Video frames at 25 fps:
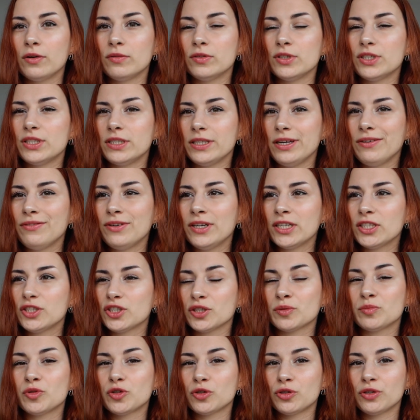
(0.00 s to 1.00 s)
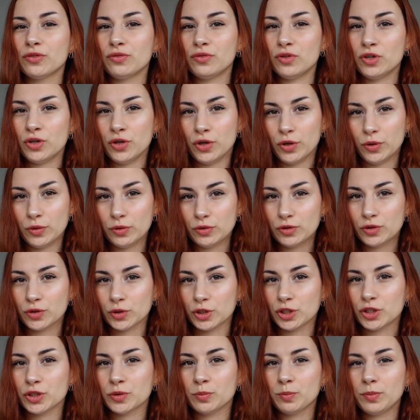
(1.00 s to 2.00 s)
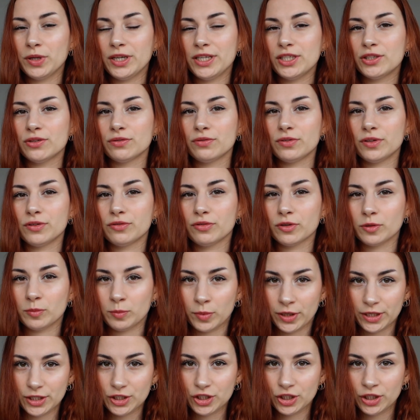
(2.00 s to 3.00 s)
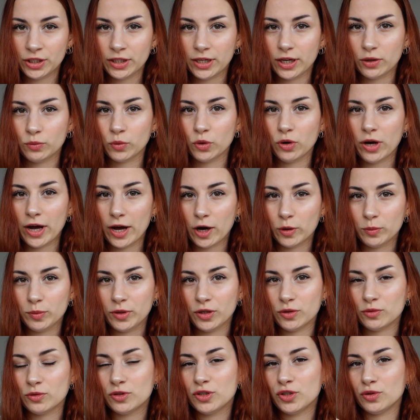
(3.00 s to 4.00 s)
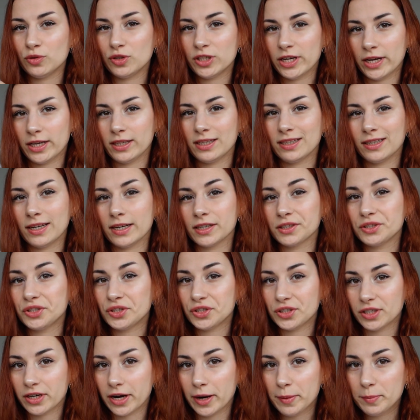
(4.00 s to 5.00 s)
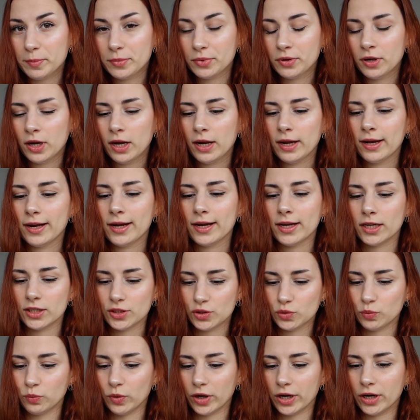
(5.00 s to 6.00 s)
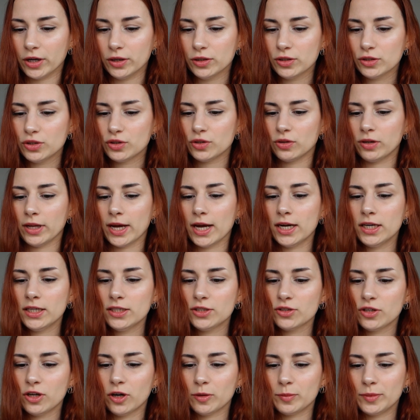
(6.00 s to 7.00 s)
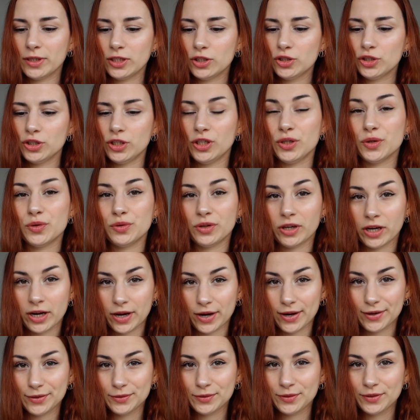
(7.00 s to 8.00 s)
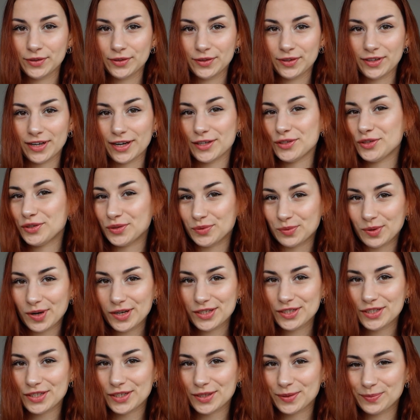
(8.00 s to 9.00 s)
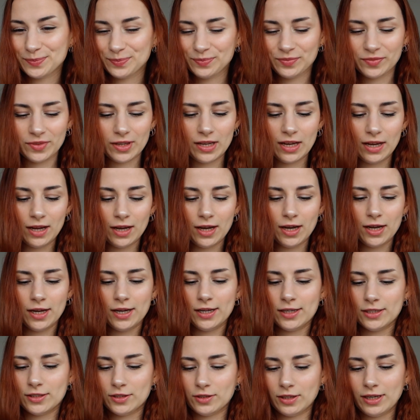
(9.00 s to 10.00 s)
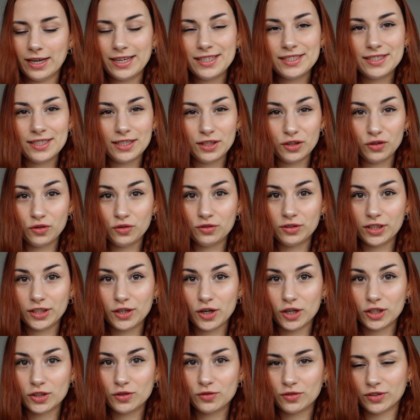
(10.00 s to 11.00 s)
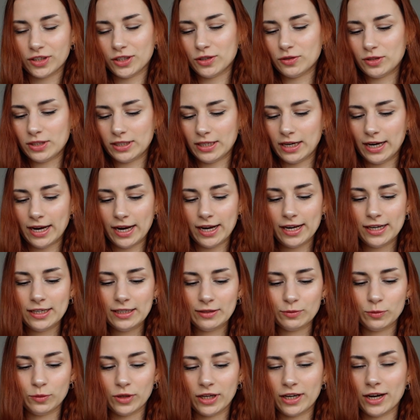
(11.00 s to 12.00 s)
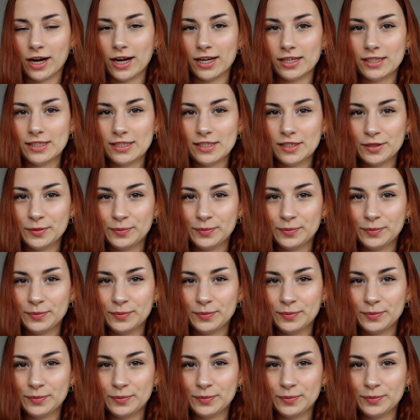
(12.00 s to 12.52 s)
receiving some sort of news or some piece of information that will help you to take the next step as well. So that is coming to you now as you're watching. So let's see the three cards for you today. We got